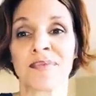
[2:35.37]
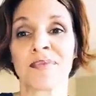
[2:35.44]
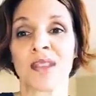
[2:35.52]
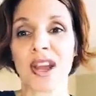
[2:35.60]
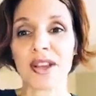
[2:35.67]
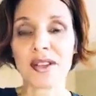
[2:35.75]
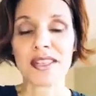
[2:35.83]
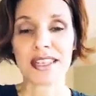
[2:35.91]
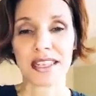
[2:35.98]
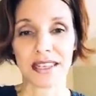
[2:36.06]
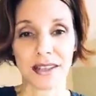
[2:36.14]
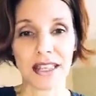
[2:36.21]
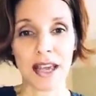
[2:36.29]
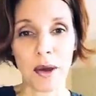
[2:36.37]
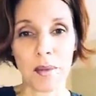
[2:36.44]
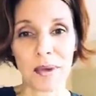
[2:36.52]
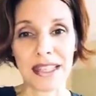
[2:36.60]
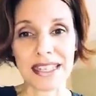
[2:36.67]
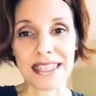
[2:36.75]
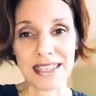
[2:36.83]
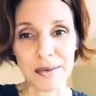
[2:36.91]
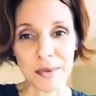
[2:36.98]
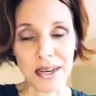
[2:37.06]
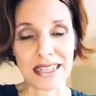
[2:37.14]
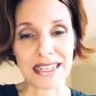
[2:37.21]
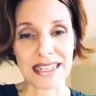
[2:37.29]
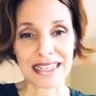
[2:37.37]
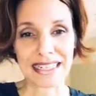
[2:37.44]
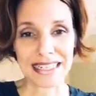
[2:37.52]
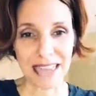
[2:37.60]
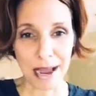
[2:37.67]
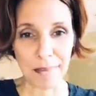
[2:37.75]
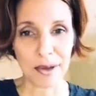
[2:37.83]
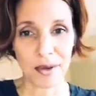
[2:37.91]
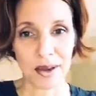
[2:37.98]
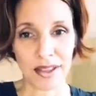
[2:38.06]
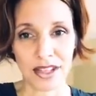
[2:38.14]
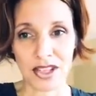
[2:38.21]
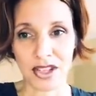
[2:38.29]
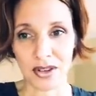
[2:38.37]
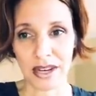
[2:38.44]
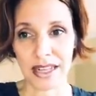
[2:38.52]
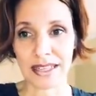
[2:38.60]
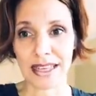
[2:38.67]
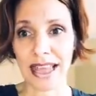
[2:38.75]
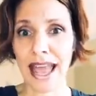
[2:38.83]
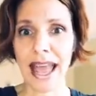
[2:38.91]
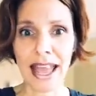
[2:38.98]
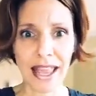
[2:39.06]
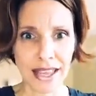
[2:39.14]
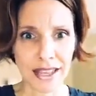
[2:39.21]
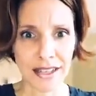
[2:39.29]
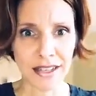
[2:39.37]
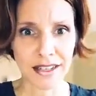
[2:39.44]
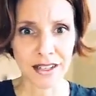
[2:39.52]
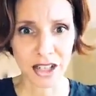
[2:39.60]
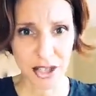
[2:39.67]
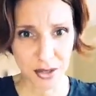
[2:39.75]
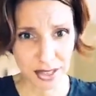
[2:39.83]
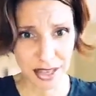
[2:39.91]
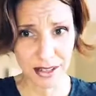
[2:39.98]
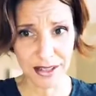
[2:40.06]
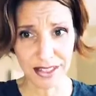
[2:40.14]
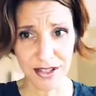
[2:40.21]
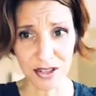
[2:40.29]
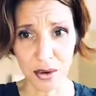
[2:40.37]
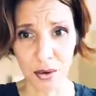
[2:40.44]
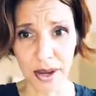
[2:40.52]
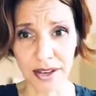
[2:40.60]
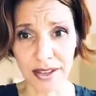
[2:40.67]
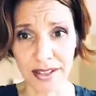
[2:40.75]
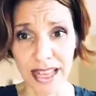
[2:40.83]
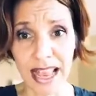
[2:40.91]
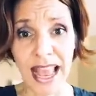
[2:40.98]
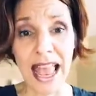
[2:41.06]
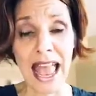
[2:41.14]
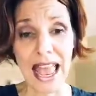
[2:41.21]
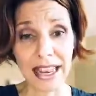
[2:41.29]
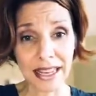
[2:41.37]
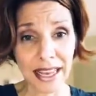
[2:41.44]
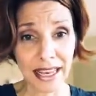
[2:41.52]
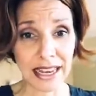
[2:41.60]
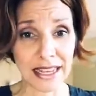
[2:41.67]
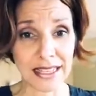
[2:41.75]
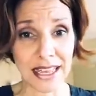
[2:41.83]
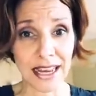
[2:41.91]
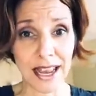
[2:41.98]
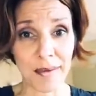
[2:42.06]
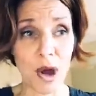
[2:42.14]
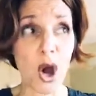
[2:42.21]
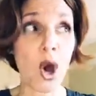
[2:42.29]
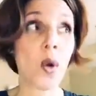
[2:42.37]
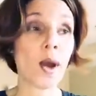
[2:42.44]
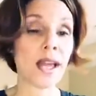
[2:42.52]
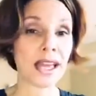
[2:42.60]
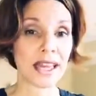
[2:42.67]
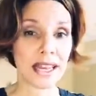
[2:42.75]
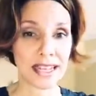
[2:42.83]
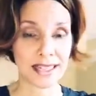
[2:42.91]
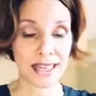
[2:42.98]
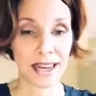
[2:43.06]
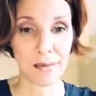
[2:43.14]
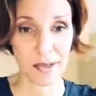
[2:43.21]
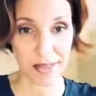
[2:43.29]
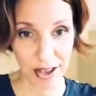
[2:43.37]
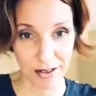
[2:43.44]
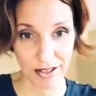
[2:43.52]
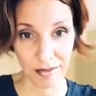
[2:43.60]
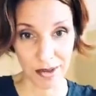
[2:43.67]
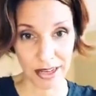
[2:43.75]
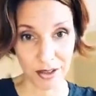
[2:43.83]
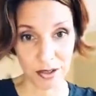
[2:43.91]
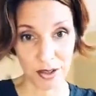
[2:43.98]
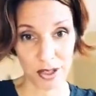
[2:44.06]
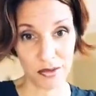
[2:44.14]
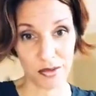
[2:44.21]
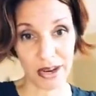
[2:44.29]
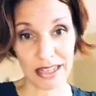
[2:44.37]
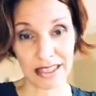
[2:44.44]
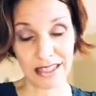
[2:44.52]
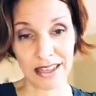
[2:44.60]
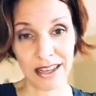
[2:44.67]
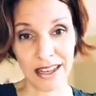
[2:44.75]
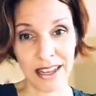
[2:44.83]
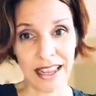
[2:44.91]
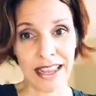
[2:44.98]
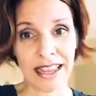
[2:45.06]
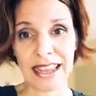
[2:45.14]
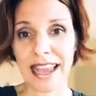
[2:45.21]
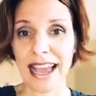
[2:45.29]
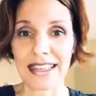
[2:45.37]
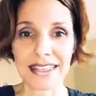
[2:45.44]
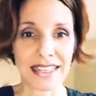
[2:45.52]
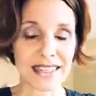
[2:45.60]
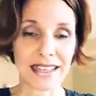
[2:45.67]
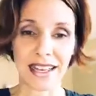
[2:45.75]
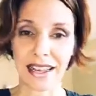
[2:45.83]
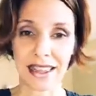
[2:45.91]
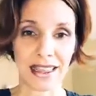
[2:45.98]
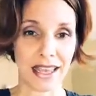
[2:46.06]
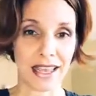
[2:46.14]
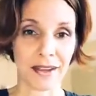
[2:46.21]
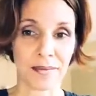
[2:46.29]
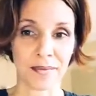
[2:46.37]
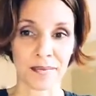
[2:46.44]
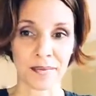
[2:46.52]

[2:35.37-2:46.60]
Are you secretly hoping that someone is going to stop you on the street and say, hey, do you sell essential oils? And can I sign up? Oh, and can I sign up 1,000 of my closest friends? Guys, that's not a thing.